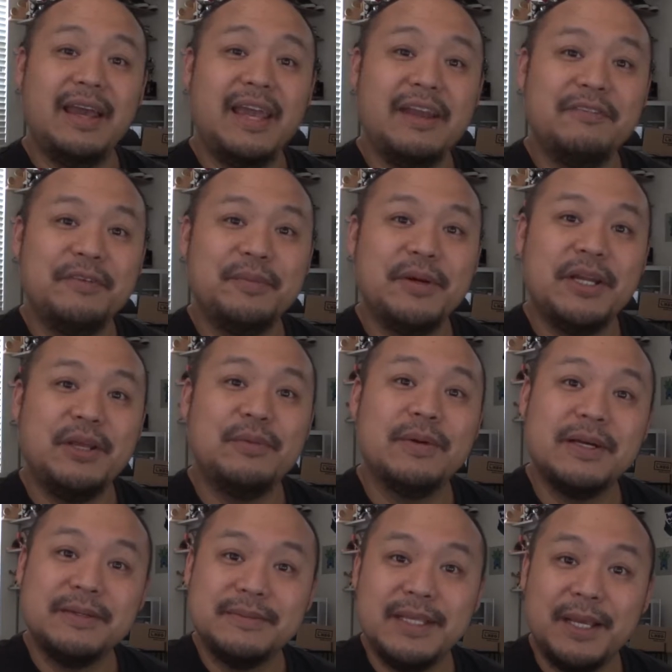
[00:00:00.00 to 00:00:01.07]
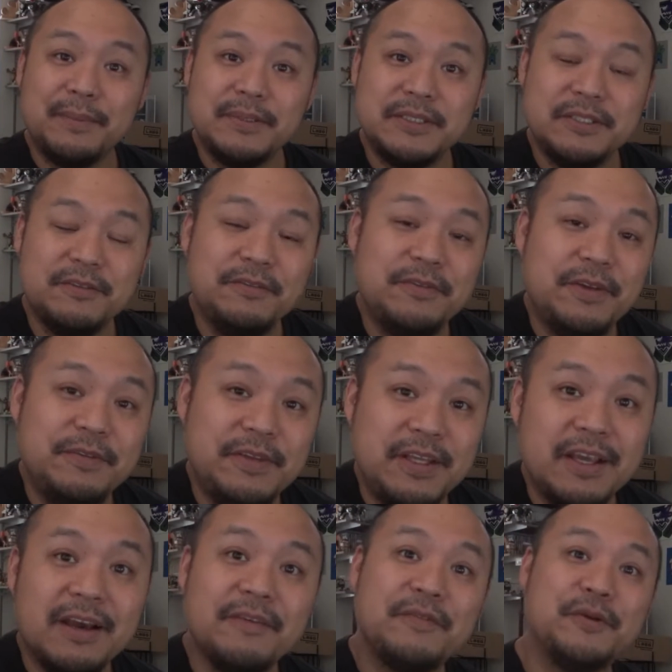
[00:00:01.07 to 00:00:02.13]
Hey everybody, welcome to episode
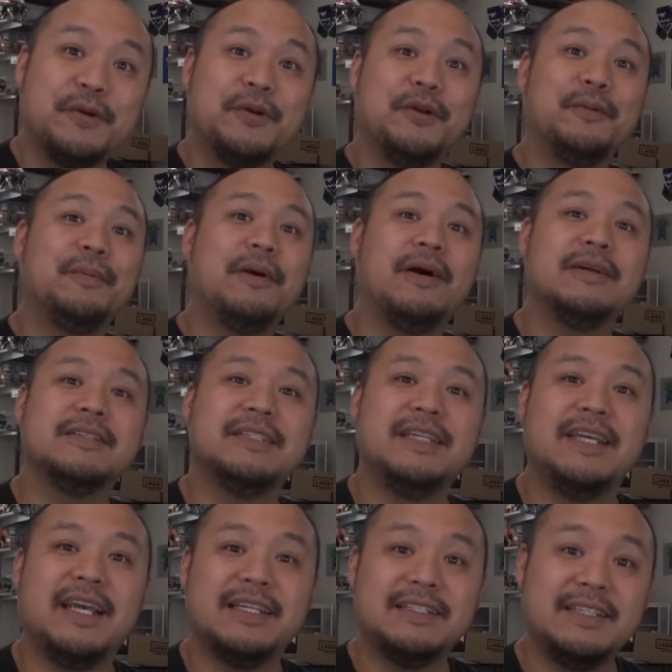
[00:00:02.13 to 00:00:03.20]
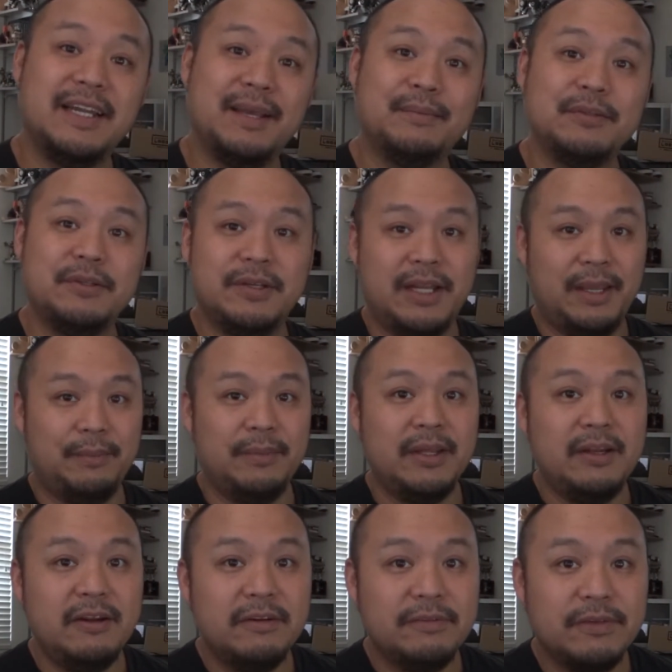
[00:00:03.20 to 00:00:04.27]
50 of the Return Policy, and today I'm doing a
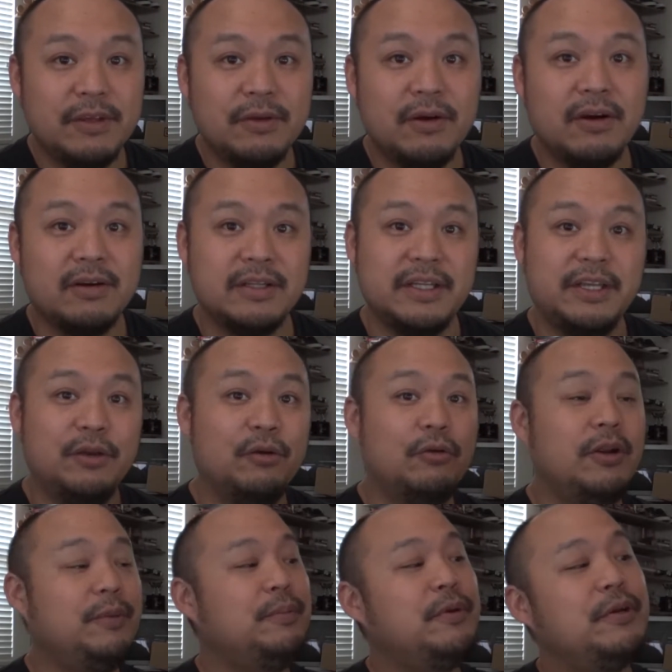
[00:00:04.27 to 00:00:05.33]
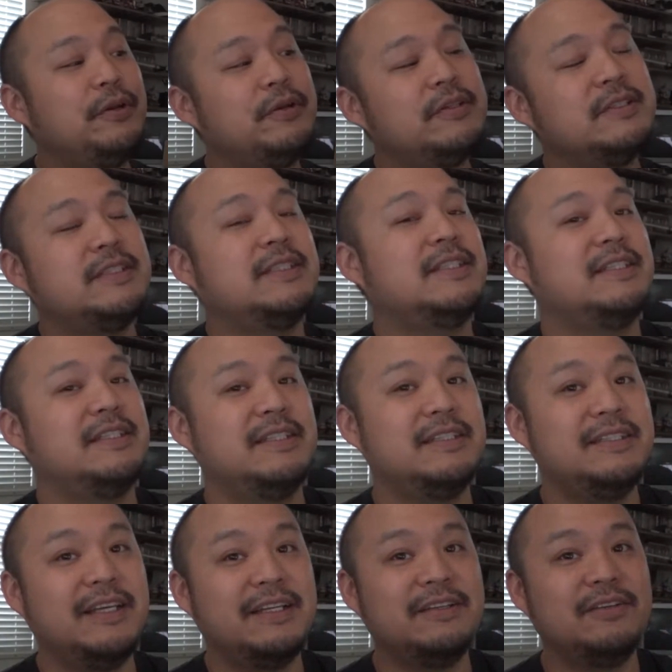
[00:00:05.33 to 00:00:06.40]
mini review on the HORI produced
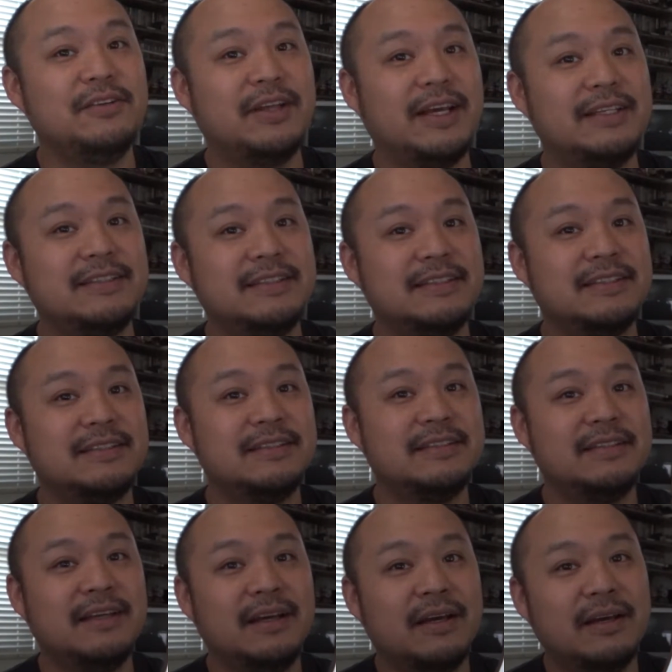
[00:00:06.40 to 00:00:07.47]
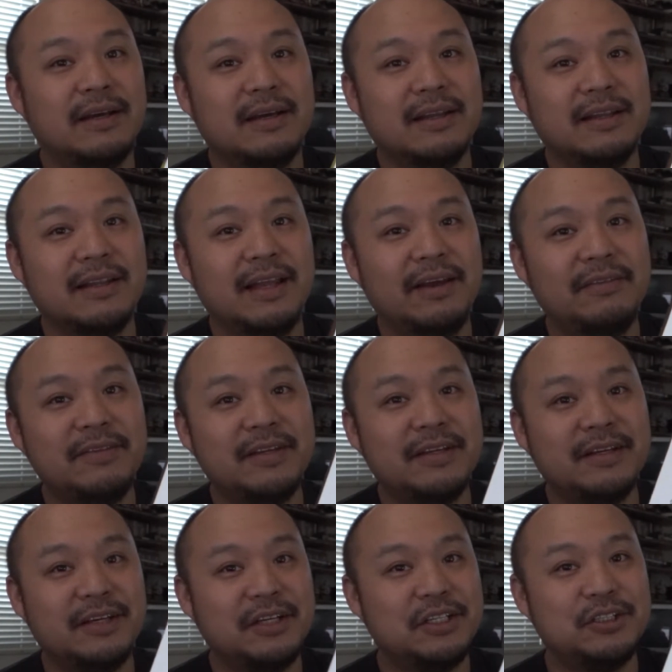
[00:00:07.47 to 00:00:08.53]
Nintendo licensed
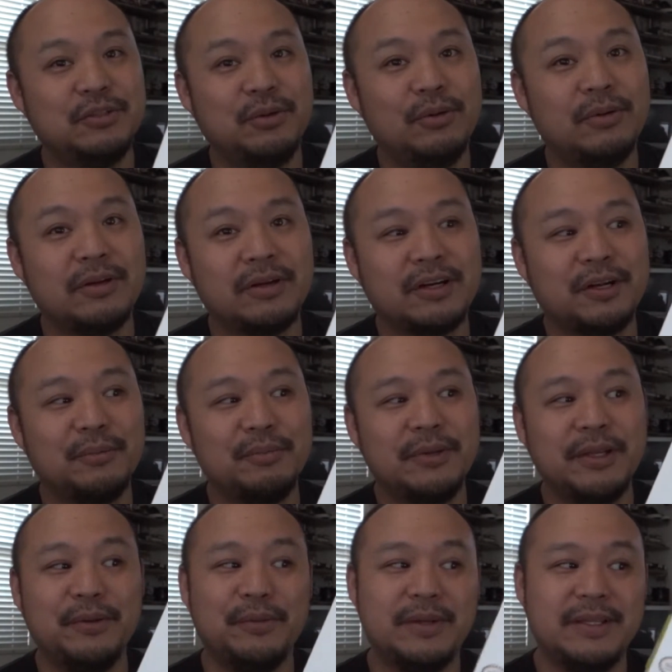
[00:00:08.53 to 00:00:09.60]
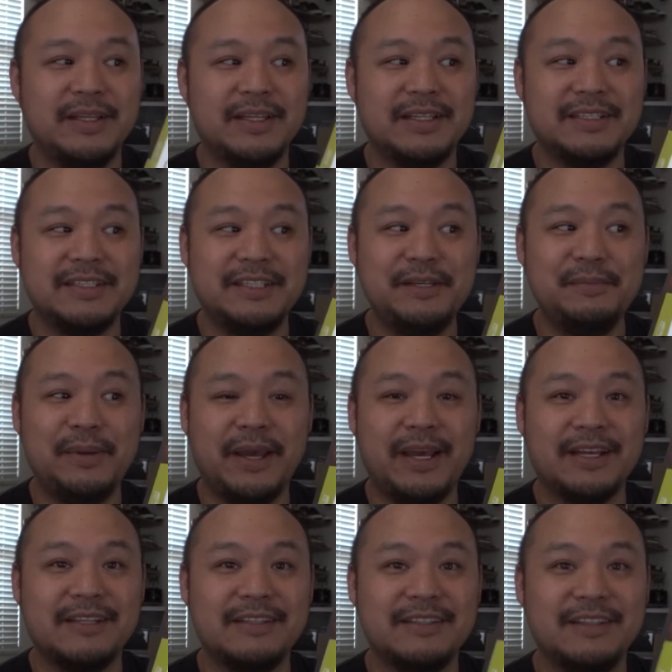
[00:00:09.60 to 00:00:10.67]
left controller complete with
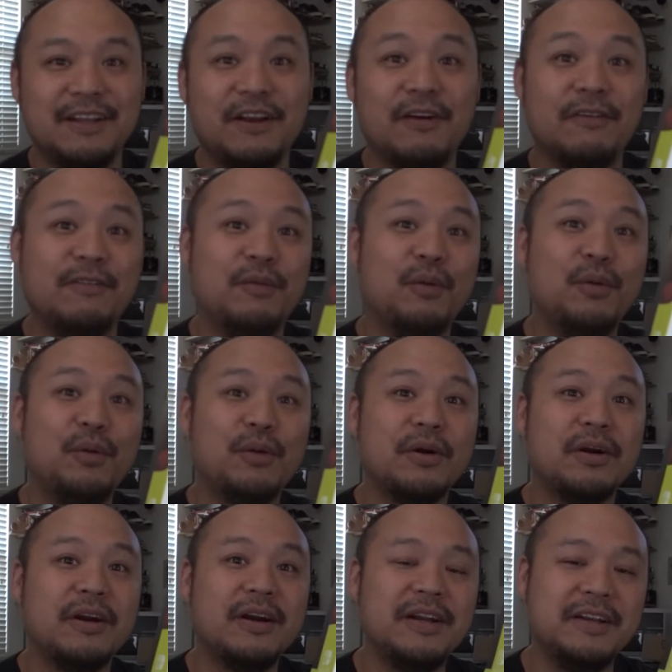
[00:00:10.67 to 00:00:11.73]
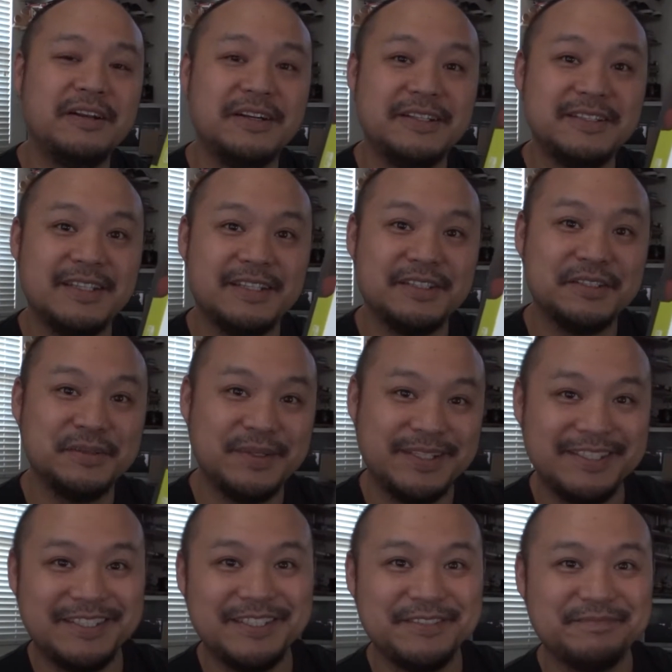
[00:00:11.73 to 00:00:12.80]
D-pad for your Nintendo
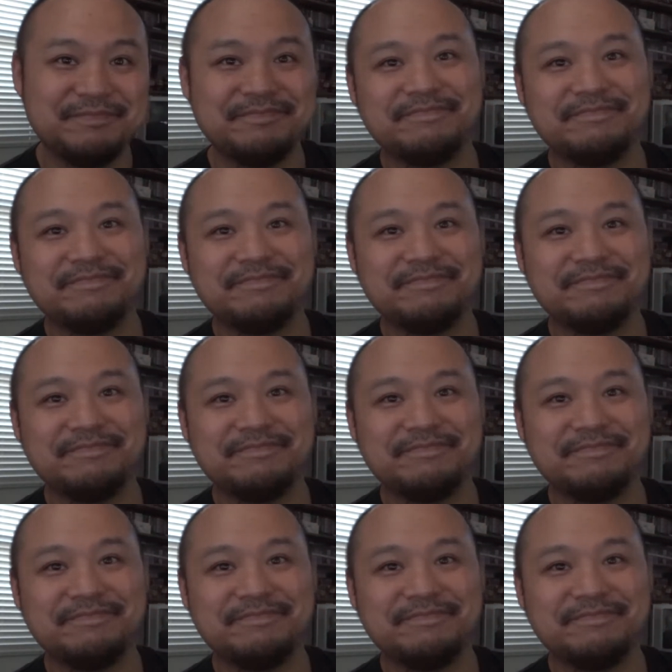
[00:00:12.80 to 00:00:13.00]
Switch.